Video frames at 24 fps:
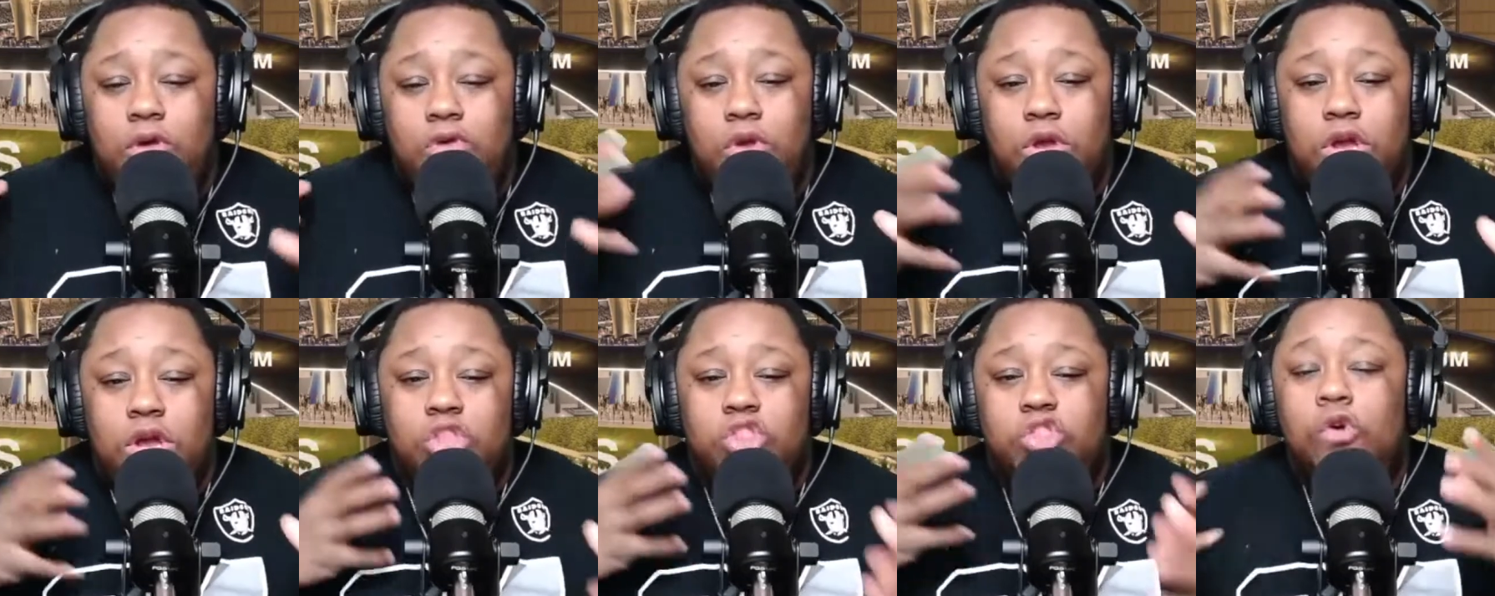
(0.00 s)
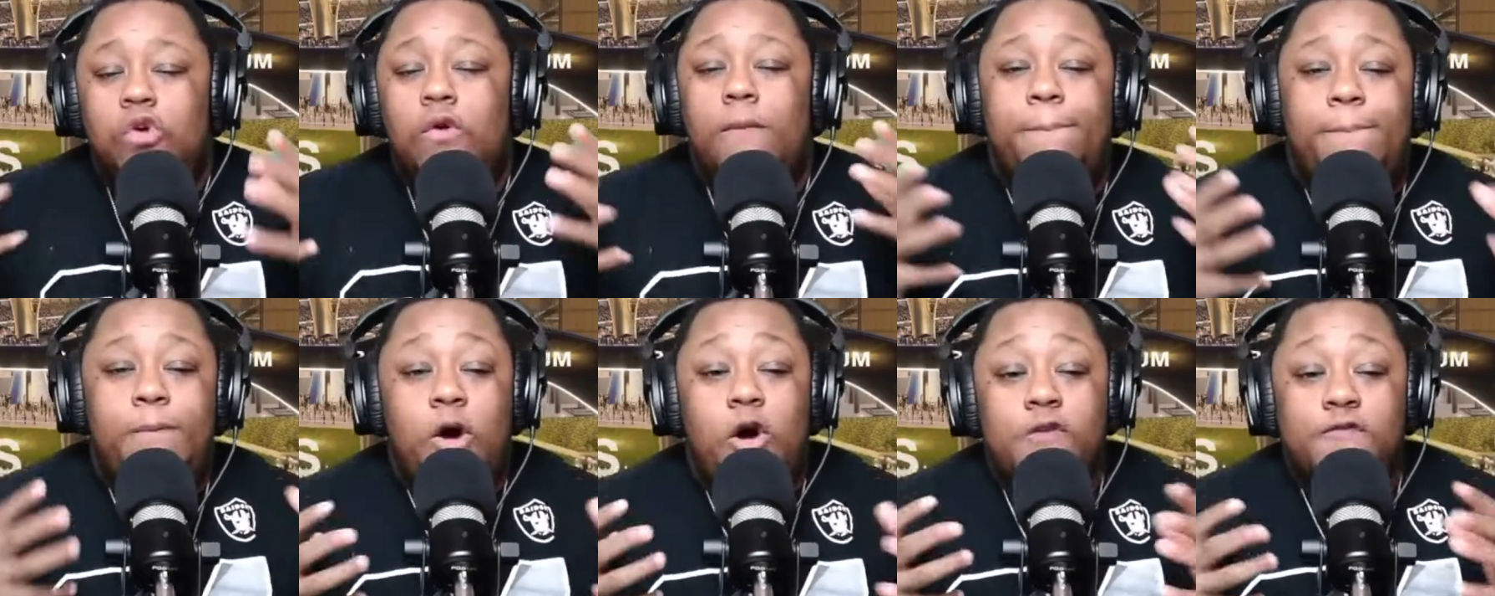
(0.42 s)
You could do
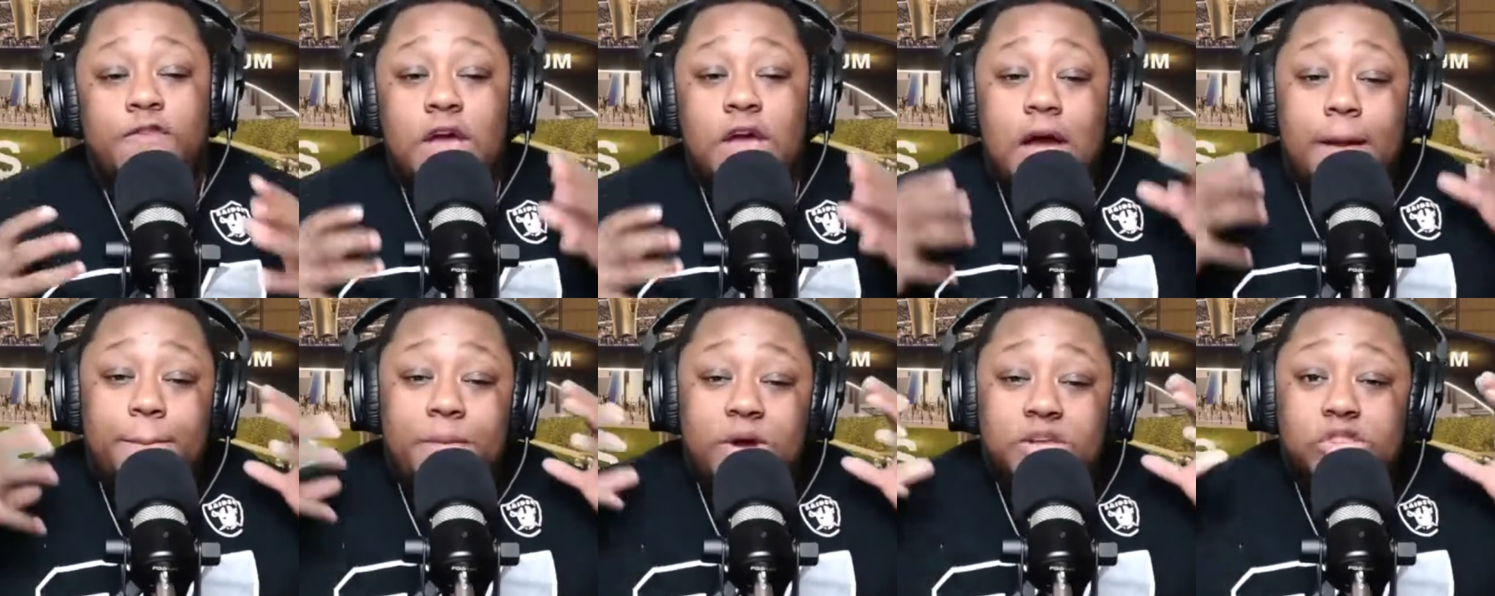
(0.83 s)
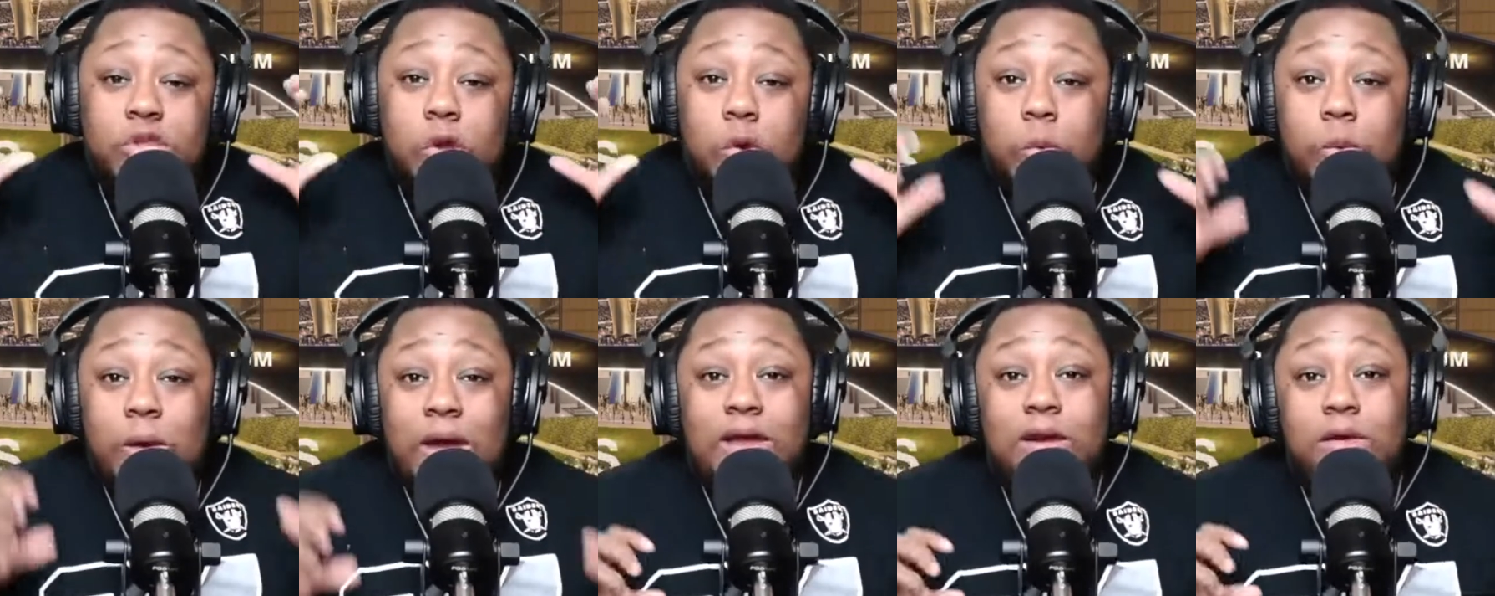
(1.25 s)
both, but the
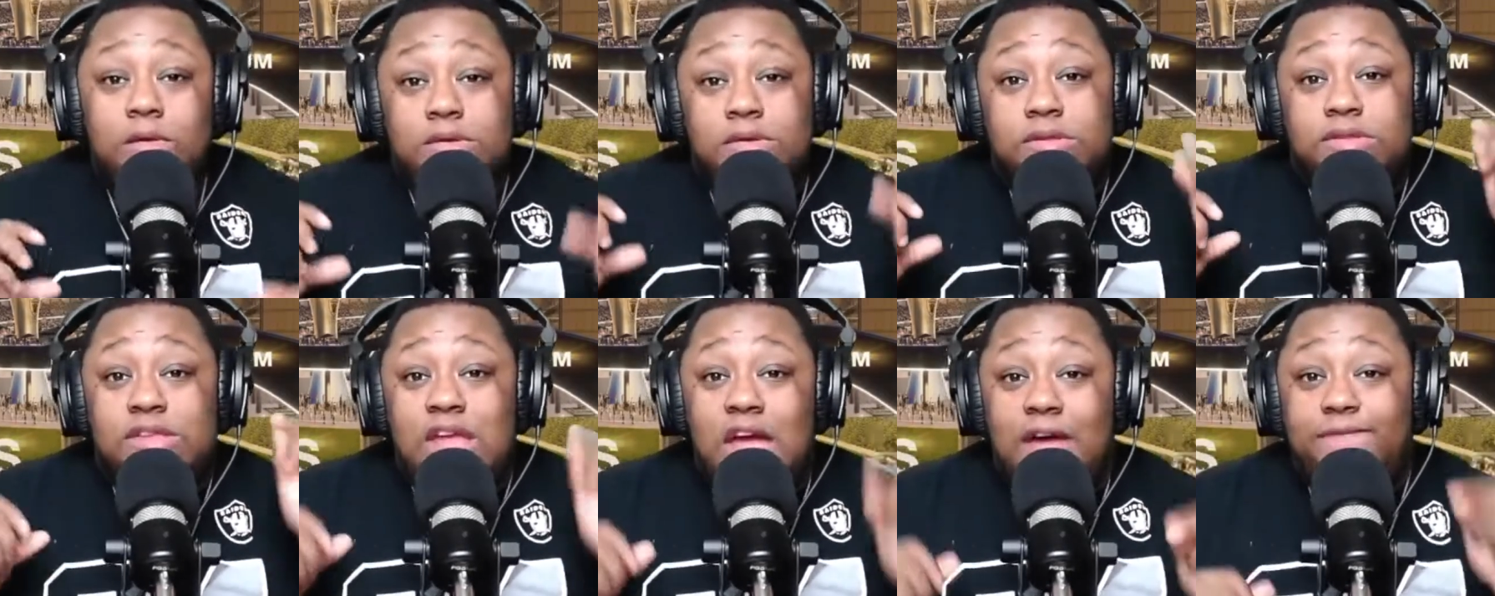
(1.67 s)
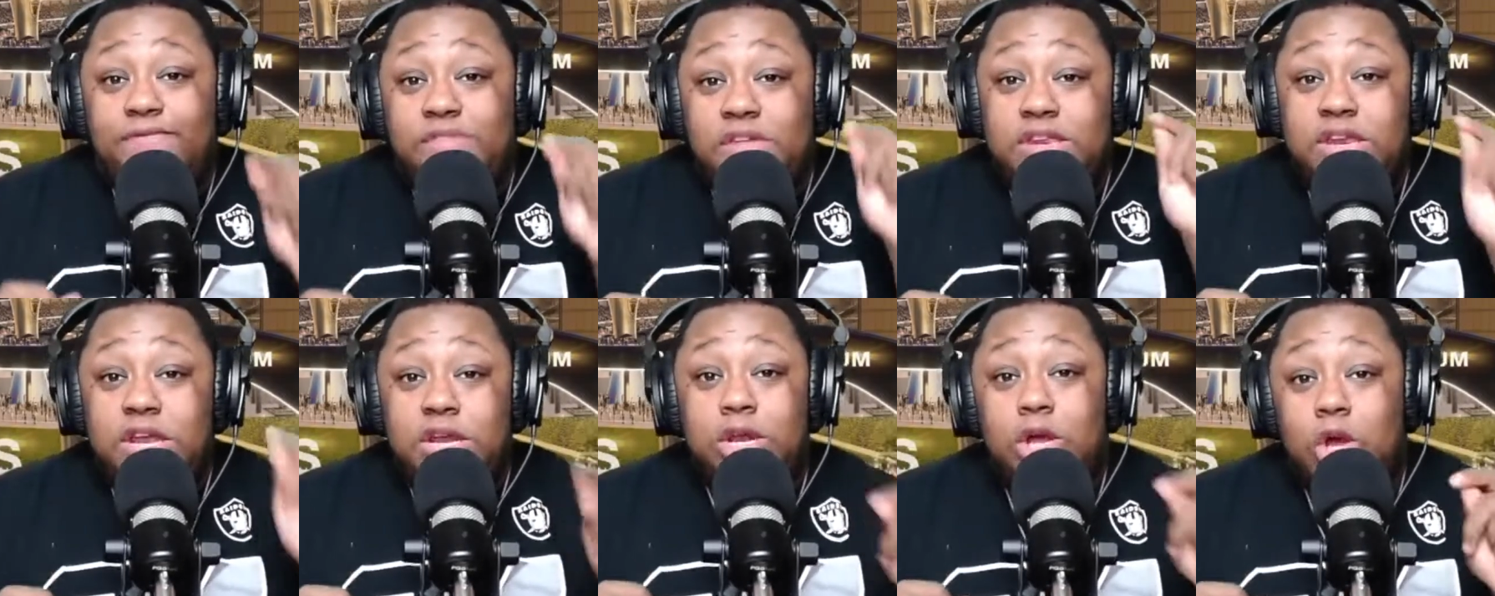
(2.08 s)
Raiders
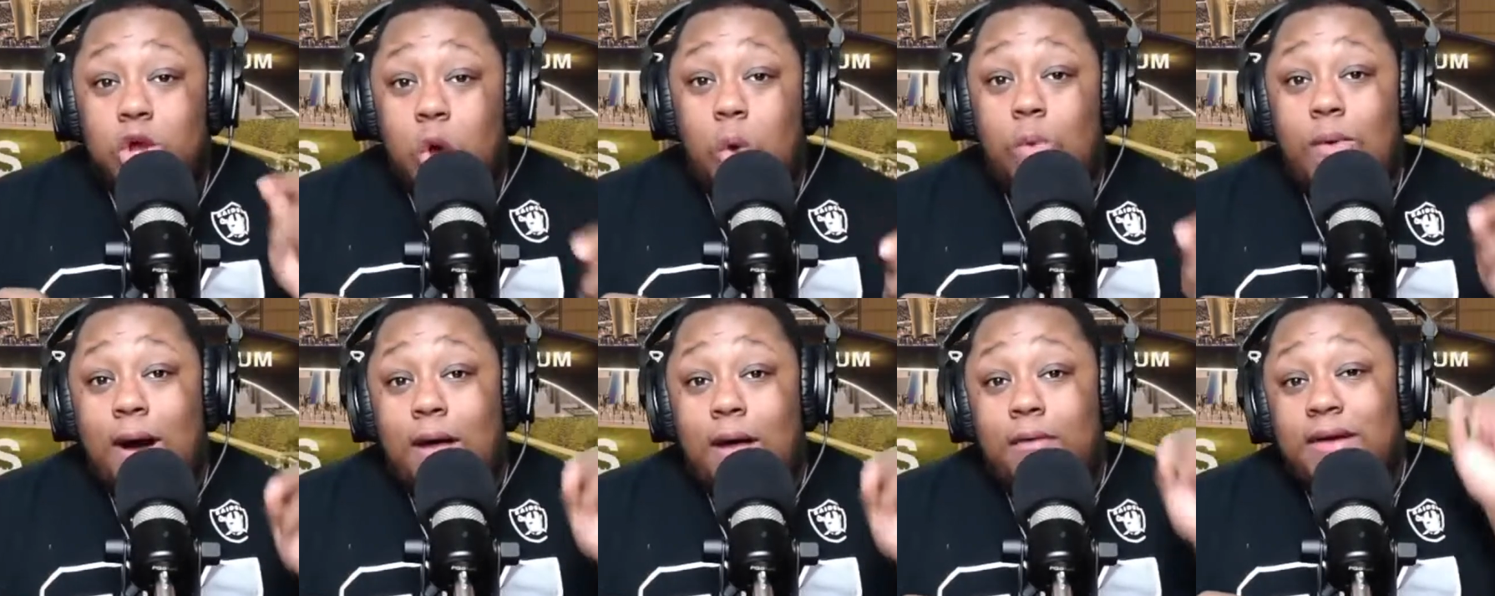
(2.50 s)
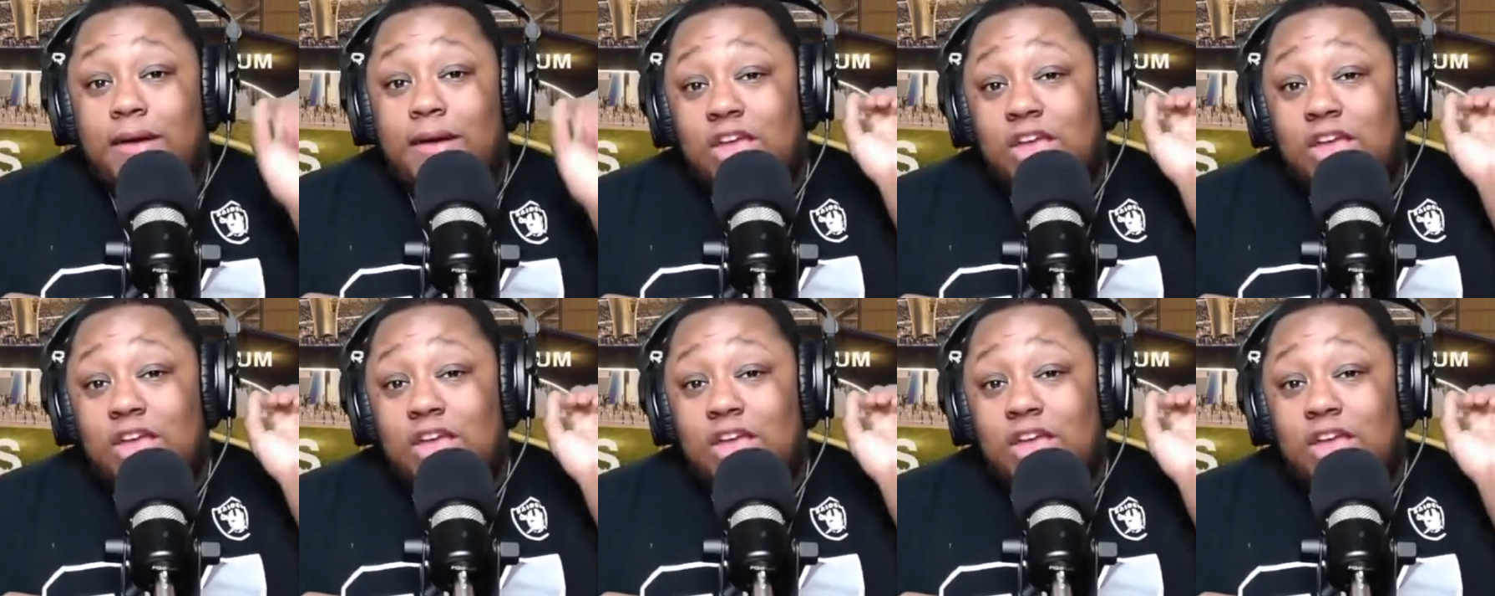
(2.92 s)
definitely need to go out